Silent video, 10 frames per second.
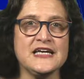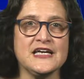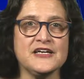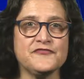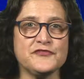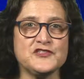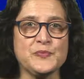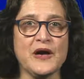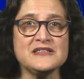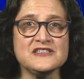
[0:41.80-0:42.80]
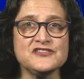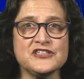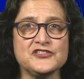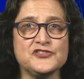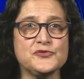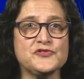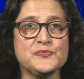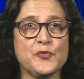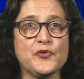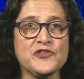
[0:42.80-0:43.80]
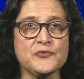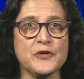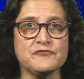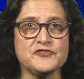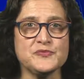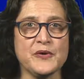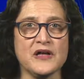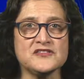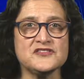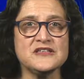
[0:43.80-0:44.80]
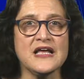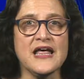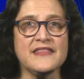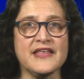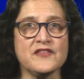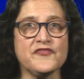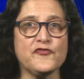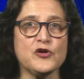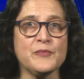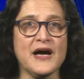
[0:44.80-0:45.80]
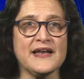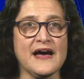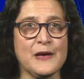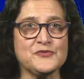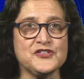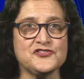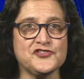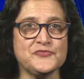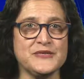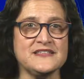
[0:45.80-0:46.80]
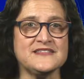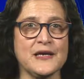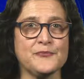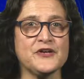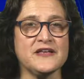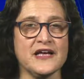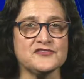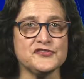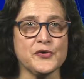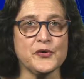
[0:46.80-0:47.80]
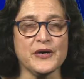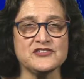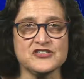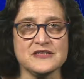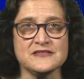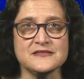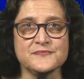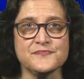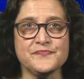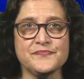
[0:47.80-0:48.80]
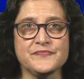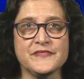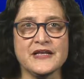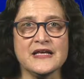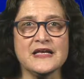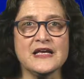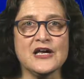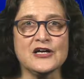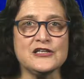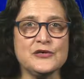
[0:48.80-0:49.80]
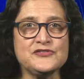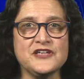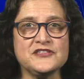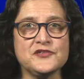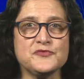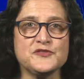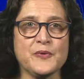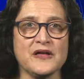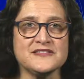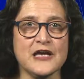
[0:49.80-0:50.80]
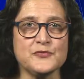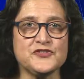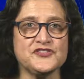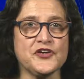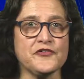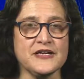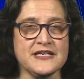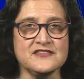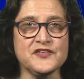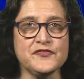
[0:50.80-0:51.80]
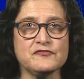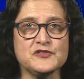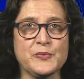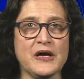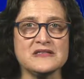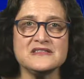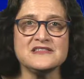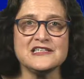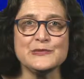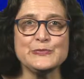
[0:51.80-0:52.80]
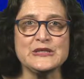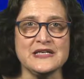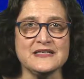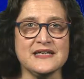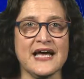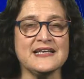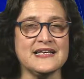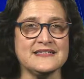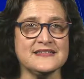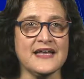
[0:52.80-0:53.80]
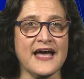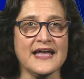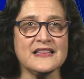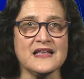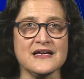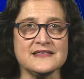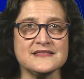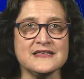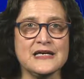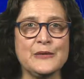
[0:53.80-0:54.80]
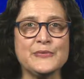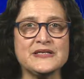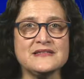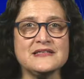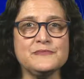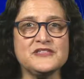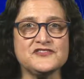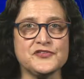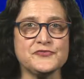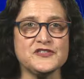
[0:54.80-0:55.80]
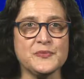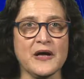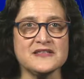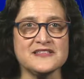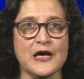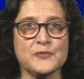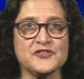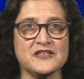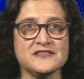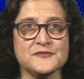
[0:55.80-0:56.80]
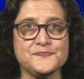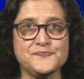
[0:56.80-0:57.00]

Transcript: If respondents can choose more than one response, then the format option should be separate yes/no questions. Closed-ended response options are easy for respondents to complete and easy to analyze, but it limits the response options.